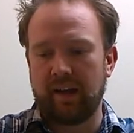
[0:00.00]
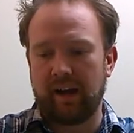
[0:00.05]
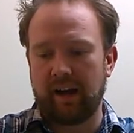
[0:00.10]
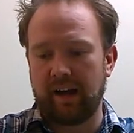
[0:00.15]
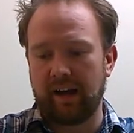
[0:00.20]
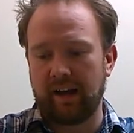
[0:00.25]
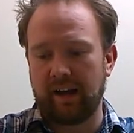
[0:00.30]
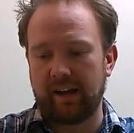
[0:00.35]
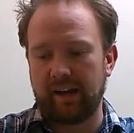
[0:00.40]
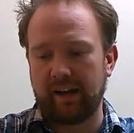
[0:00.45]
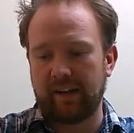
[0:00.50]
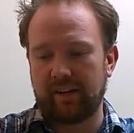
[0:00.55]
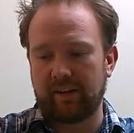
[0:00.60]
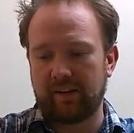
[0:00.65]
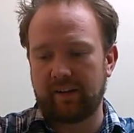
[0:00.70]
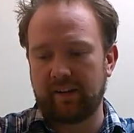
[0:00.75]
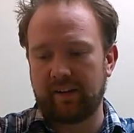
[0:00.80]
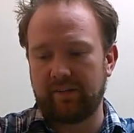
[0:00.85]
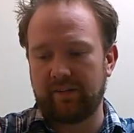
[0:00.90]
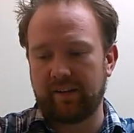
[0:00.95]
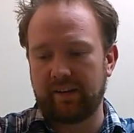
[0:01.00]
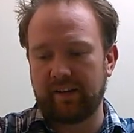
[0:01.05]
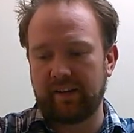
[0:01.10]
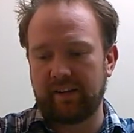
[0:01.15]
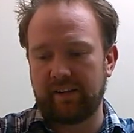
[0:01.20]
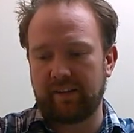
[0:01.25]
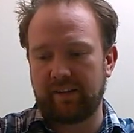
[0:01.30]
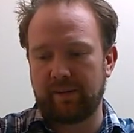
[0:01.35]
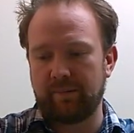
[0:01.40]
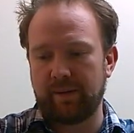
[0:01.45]
I could definitely
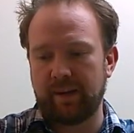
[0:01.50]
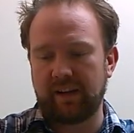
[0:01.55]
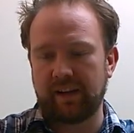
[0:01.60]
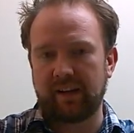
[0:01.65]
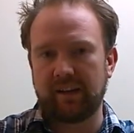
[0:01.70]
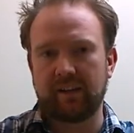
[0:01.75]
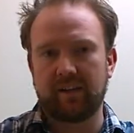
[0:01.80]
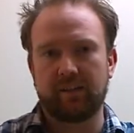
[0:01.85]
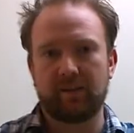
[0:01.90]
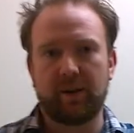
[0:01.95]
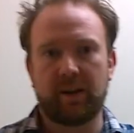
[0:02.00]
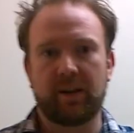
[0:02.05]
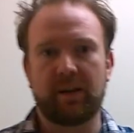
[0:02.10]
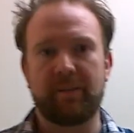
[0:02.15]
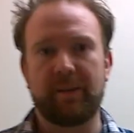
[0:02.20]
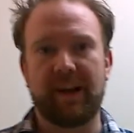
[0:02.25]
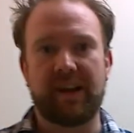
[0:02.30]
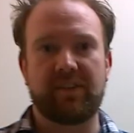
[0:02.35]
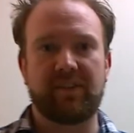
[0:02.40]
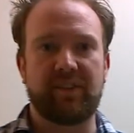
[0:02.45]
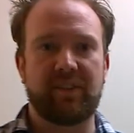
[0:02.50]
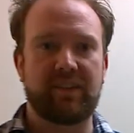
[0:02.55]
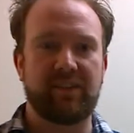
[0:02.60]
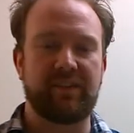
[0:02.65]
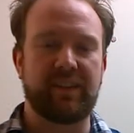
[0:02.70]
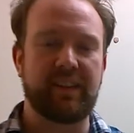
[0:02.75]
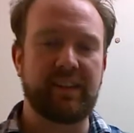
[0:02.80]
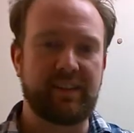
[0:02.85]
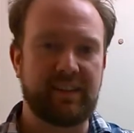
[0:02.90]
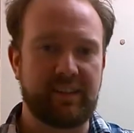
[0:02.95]
see making smaller batches of
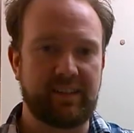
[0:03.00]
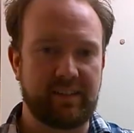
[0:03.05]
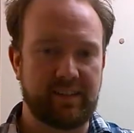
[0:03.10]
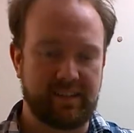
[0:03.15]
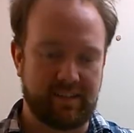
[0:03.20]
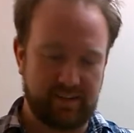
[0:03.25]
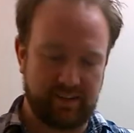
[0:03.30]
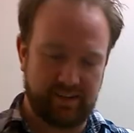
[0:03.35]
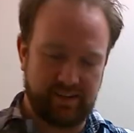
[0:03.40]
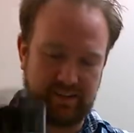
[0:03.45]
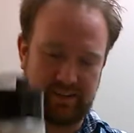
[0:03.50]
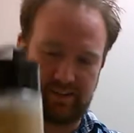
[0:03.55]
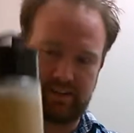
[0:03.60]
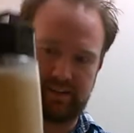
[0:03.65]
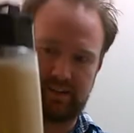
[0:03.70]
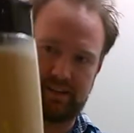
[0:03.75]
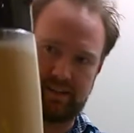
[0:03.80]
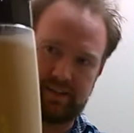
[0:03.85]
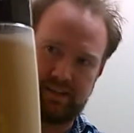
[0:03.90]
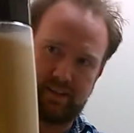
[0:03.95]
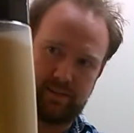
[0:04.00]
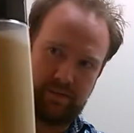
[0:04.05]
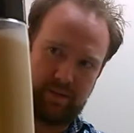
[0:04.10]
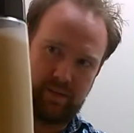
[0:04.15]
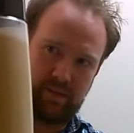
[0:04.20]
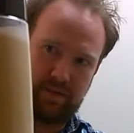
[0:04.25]
this. This is going to take me